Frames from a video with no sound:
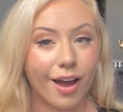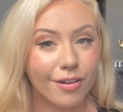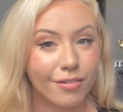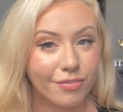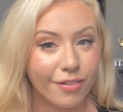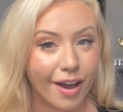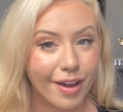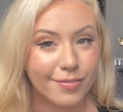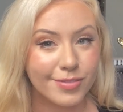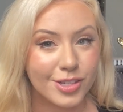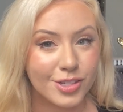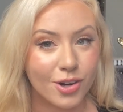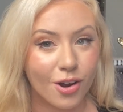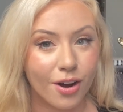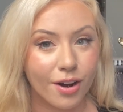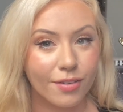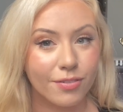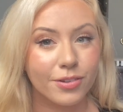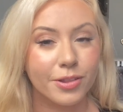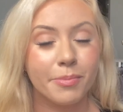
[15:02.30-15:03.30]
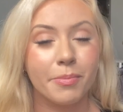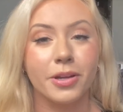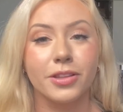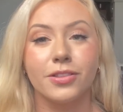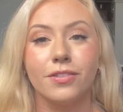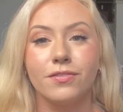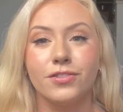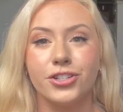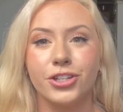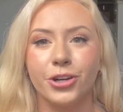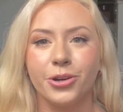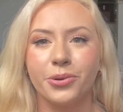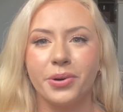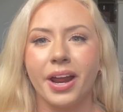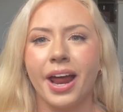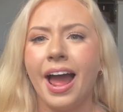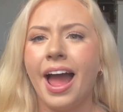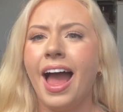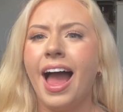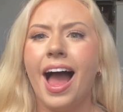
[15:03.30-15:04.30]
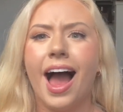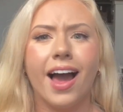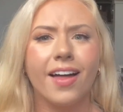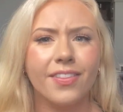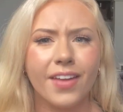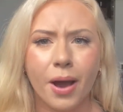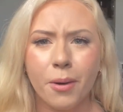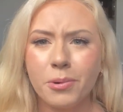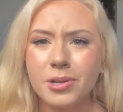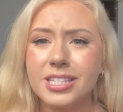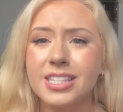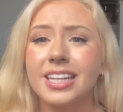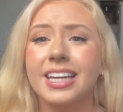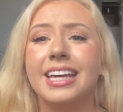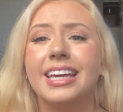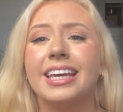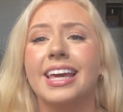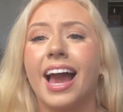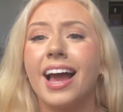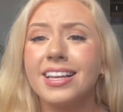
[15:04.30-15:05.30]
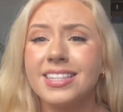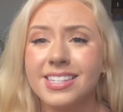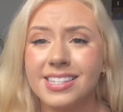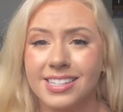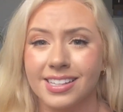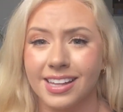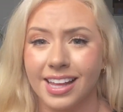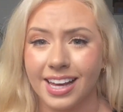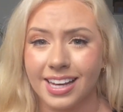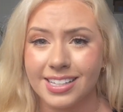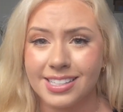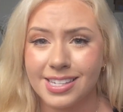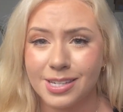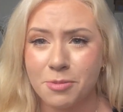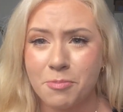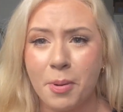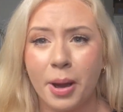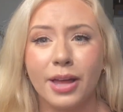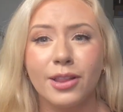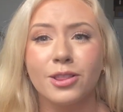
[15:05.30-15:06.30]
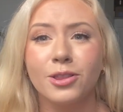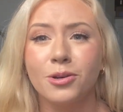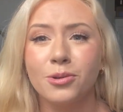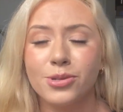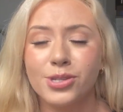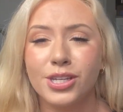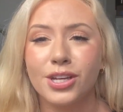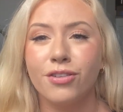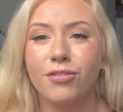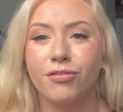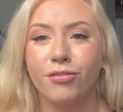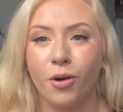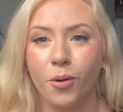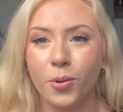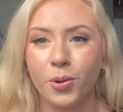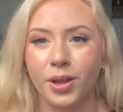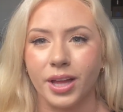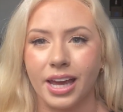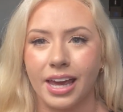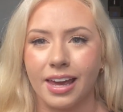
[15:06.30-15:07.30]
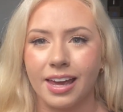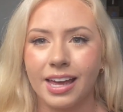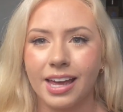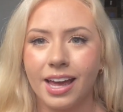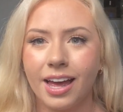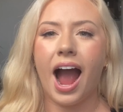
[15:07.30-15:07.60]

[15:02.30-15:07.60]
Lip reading: of 5 star for the month of June, and that was The Guest List by Lucy Foley.